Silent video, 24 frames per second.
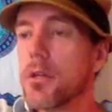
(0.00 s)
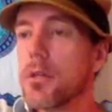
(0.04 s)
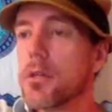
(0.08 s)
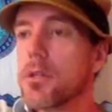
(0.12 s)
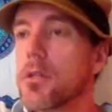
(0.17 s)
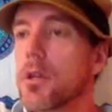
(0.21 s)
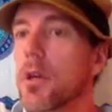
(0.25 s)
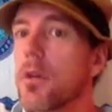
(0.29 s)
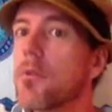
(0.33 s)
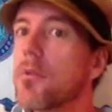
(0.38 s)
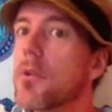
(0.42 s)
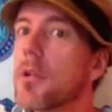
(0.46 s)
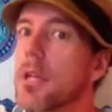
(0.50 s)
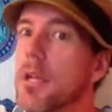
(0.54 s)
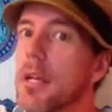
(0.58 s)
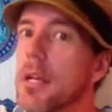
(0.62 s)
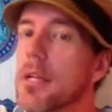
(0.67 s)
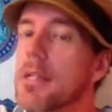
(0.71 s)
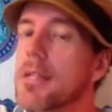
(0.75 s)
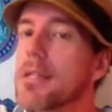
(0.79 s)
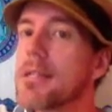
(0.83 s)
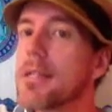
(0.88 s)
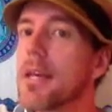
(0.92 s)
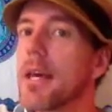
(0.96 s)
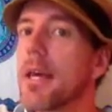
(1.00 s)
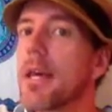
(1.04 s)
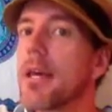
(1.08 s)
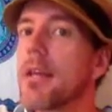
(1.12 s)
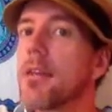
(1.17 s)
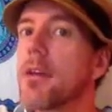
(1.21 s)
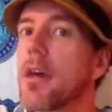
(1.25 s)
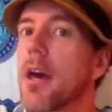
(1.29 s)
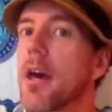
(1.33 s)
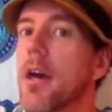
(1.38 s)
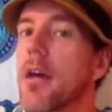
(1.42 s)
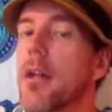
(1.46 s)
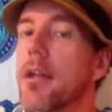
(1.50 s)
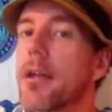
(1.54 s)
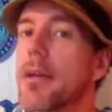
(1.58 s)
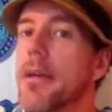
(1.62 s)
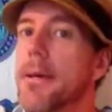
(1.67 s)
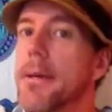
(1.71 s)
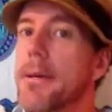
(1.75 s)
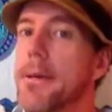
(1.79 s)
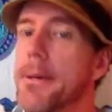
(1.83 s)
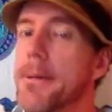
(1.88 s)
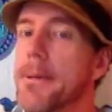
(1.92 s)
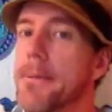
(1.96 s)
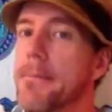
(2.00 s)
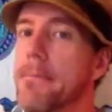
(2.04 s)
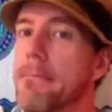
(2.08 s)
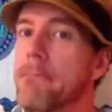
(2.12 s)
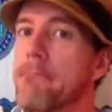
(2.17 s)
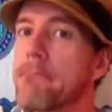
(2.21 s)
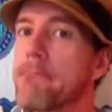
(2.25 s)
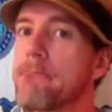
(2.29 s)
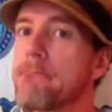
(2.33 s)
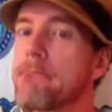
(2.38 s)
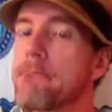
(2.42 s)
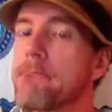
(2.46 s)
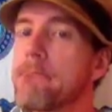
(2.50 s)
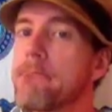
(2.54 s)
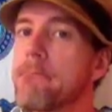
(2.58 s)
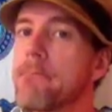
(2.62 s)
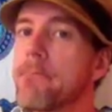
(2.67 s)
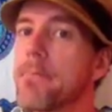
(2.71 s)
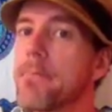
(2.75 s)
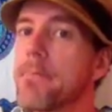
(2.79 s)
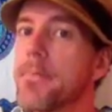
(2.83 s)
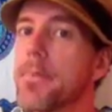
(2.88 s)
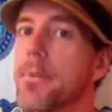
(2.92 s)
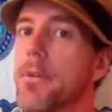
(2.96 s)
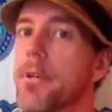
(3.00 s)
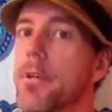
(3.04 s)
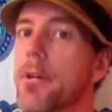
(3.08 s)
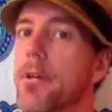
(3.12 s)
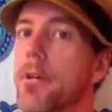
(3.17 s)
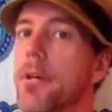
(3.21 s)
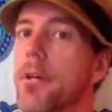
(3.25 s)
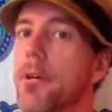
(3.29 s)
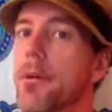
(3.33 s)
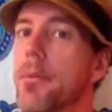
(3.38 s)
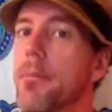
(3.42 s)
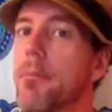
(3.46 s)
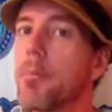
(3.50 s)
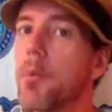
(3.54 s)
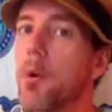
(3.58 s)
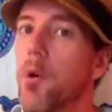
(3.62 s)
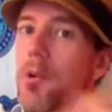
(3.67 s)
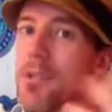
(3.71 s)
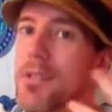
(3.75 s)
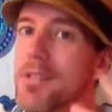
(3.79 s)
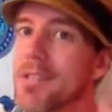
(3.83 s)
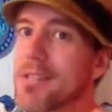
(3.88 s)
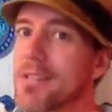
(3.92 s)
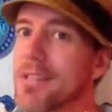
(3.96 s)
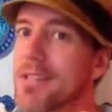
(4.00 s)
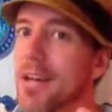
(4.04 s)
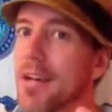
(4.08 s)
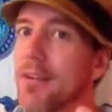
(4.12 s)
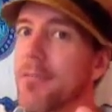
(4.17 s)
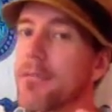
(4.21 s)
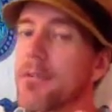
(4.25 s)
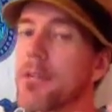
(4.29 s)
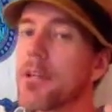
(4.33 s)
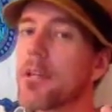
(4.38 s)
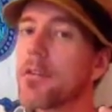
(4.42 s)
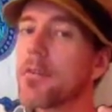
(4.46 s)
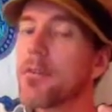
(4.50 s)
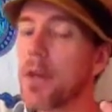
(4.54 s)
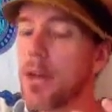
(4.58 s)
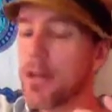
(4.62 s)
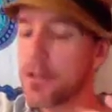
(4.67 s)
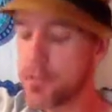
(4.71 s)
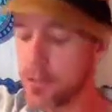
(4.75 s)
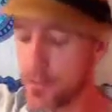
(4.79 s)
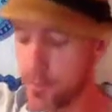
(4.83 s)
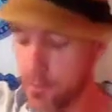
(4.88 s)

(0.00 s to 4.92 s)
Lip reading: Generally, I'd say that the more stuff that you've had